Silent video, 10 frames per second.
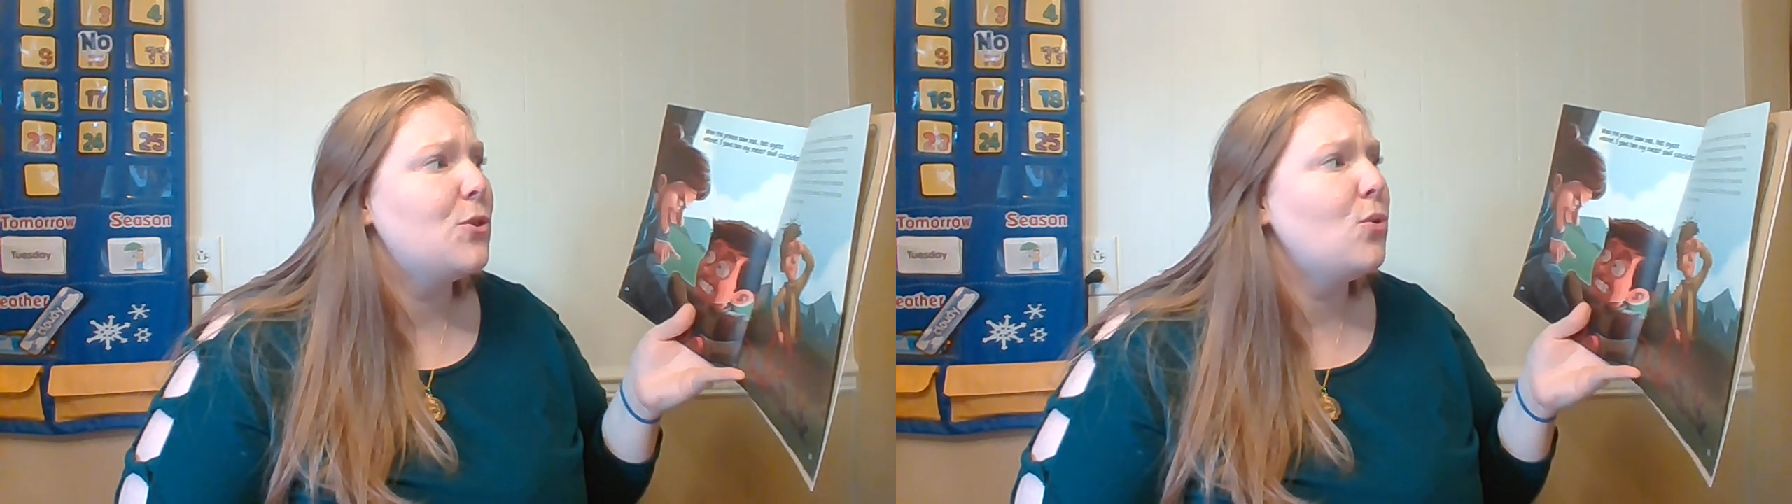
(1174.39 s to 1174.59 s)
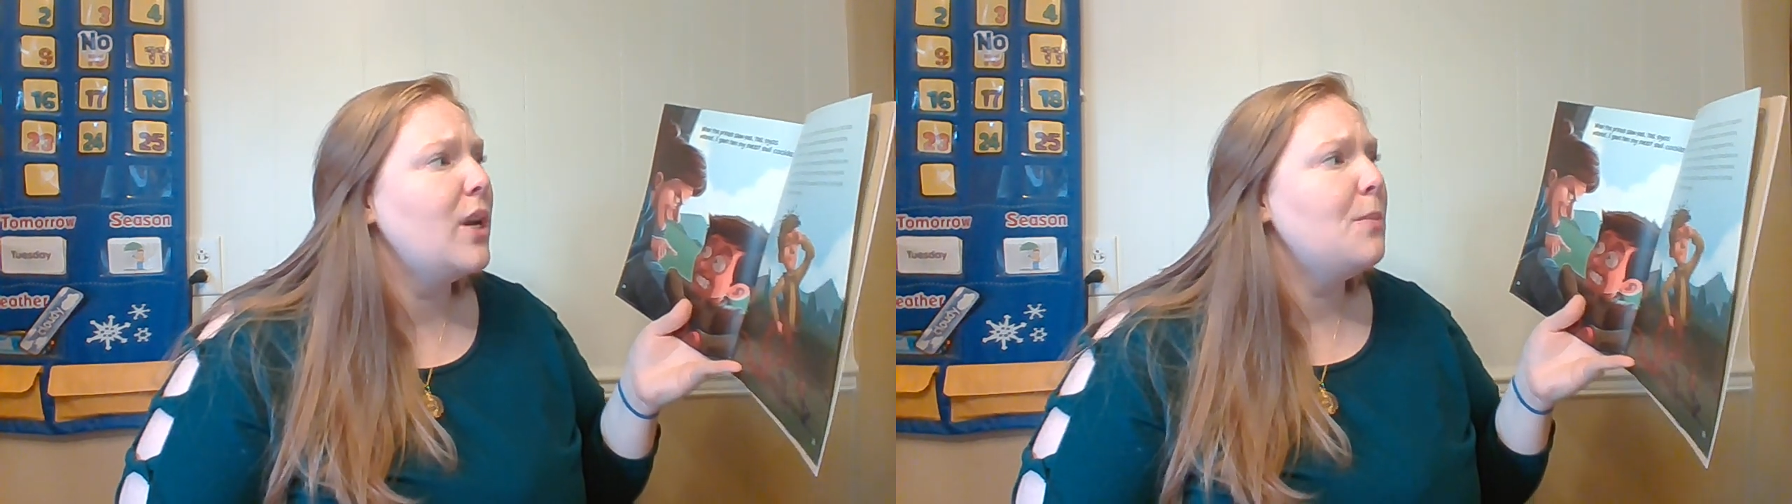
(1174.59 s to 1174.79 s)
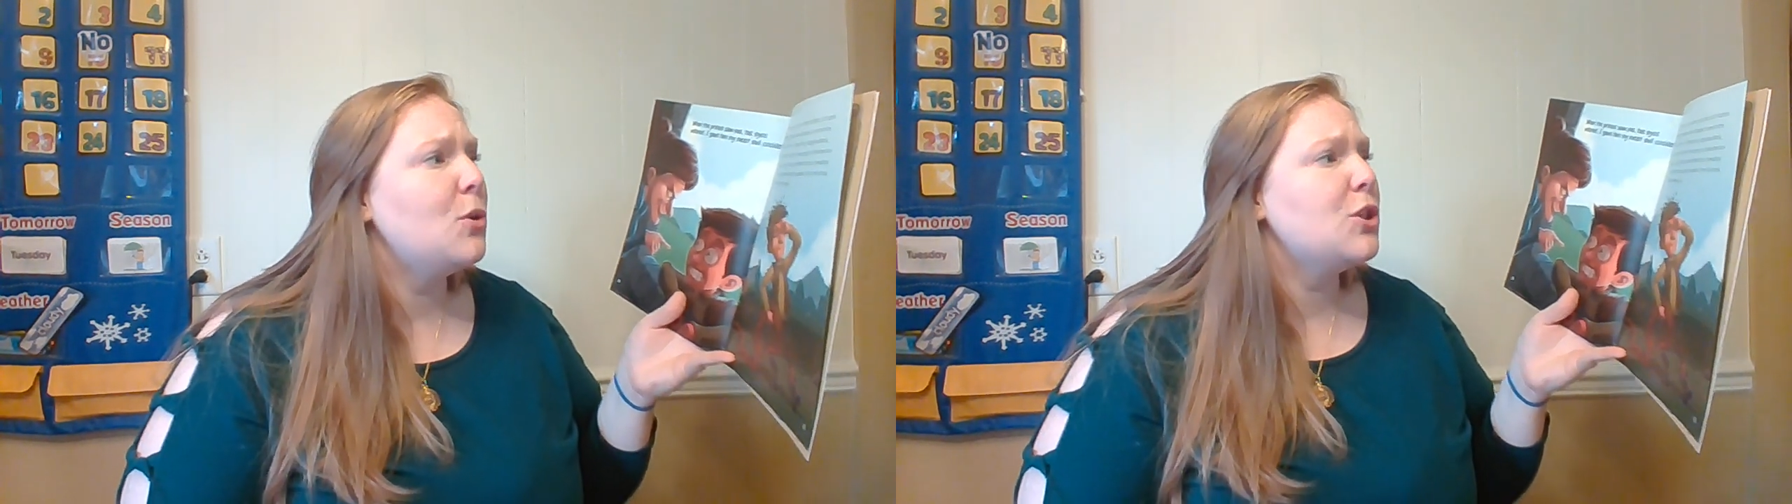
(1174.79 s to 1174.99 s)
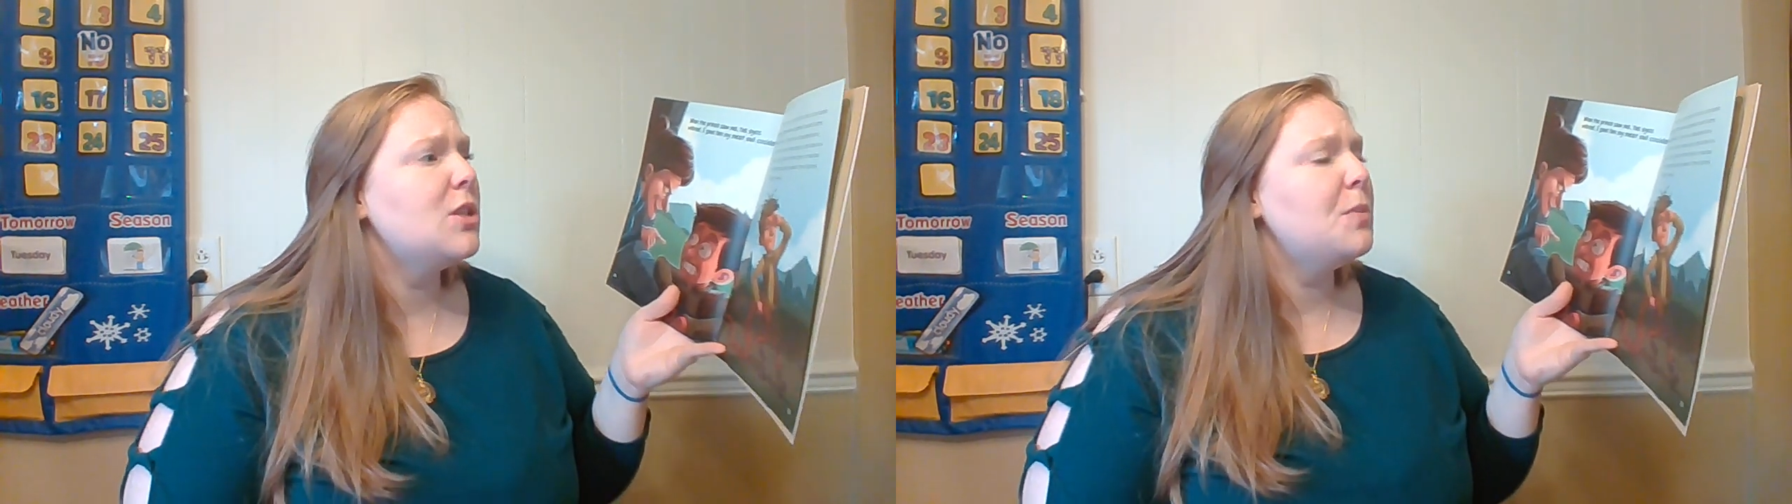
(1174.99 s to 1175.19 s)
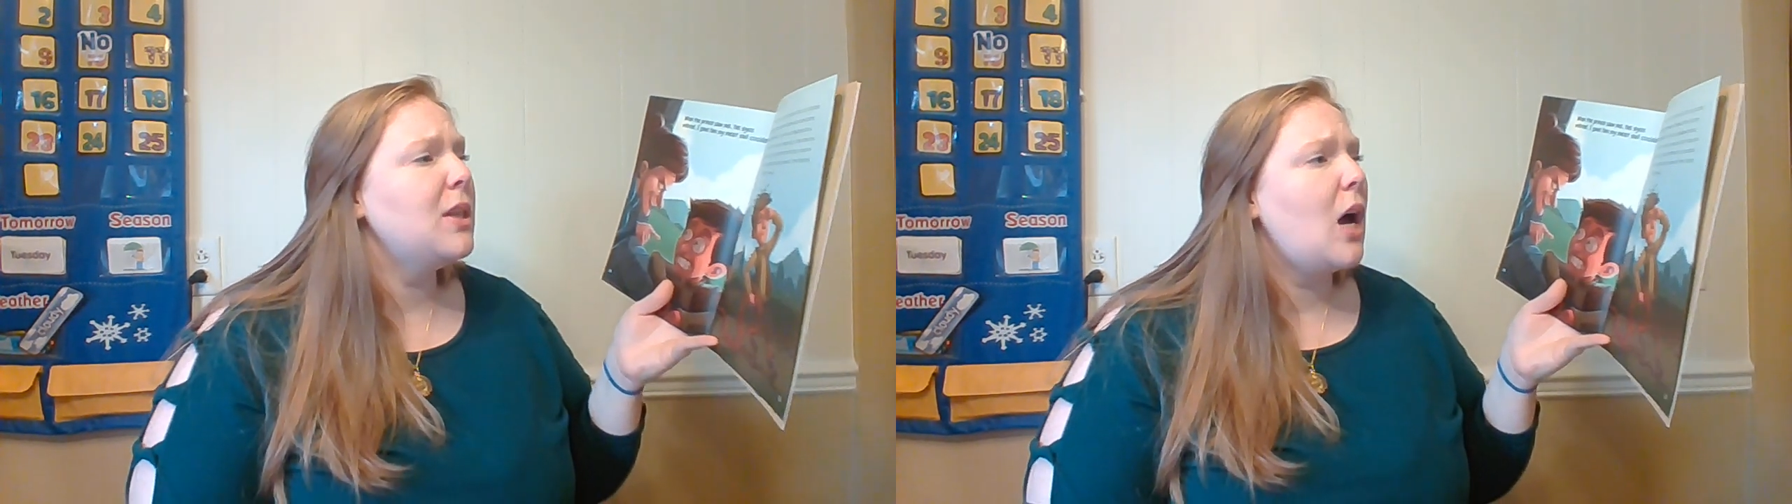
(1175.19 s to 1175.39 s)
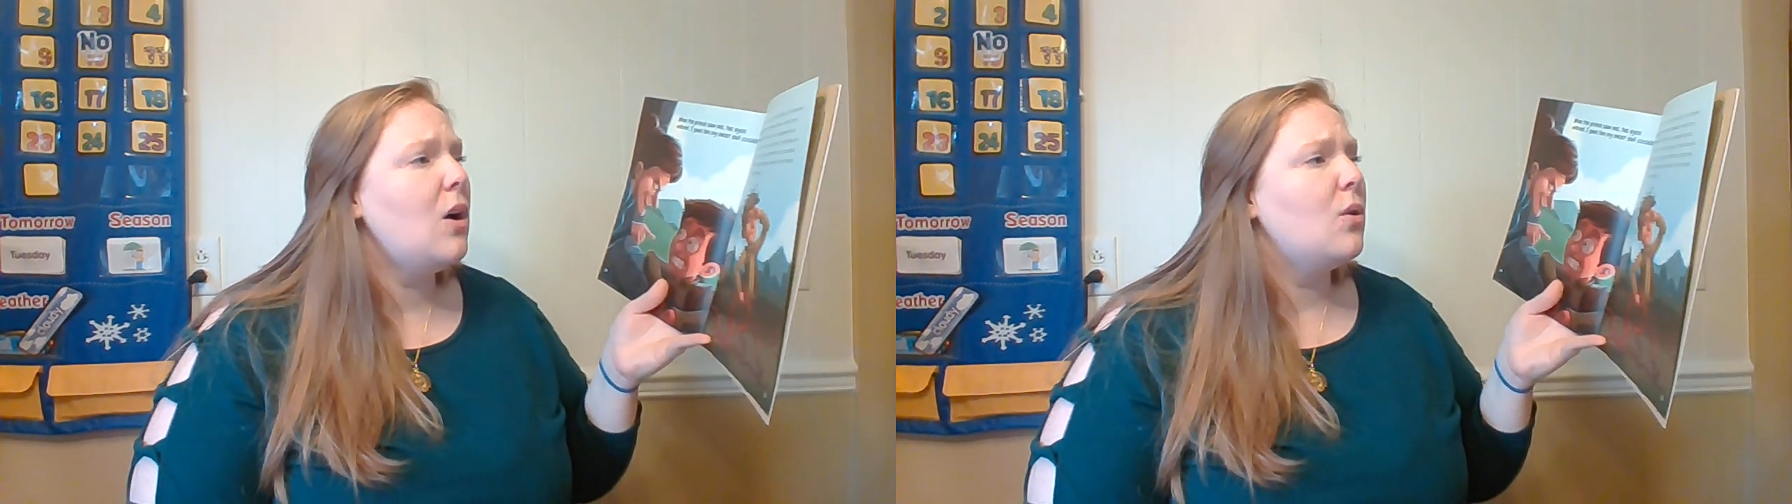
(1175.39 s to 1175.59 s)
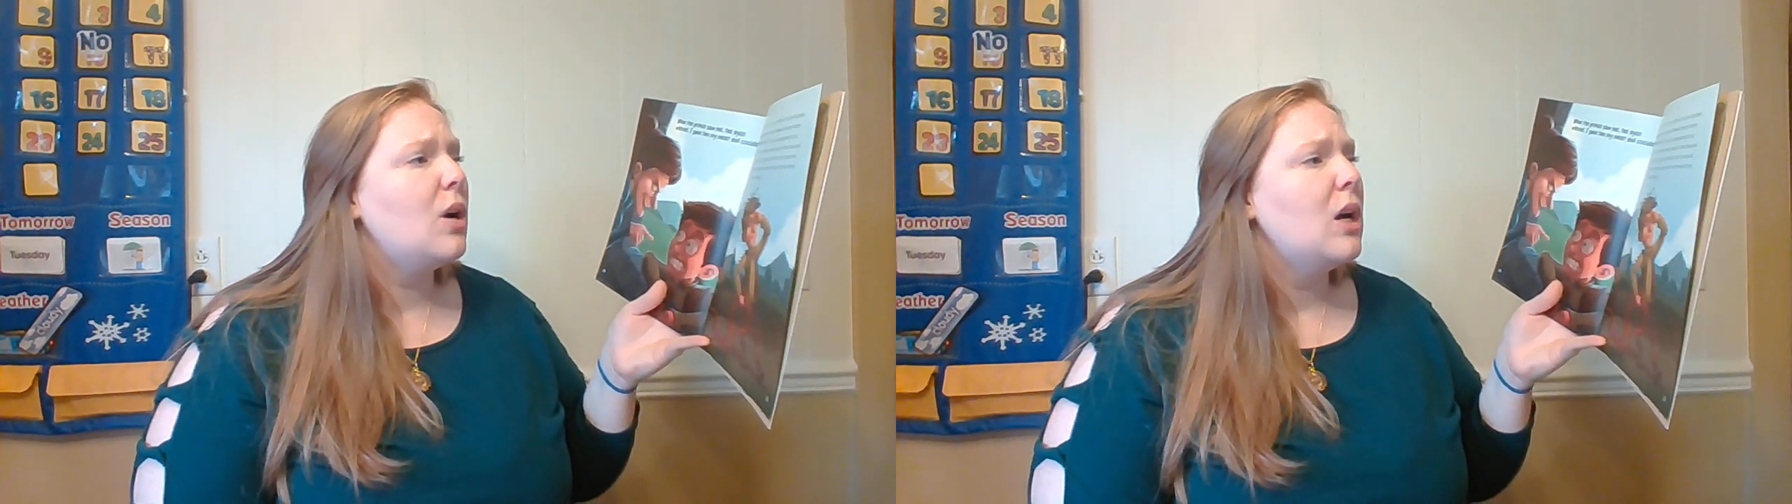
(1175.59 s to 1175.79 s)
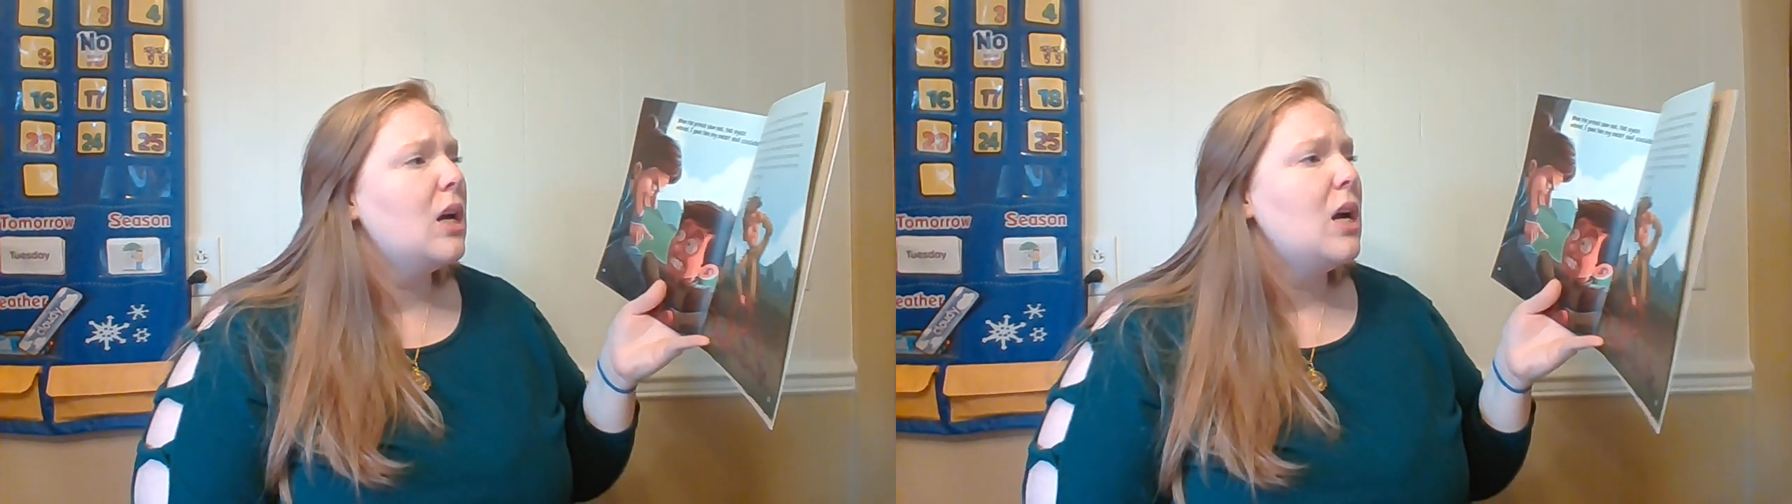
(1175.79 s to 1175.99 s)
thorny bushes below.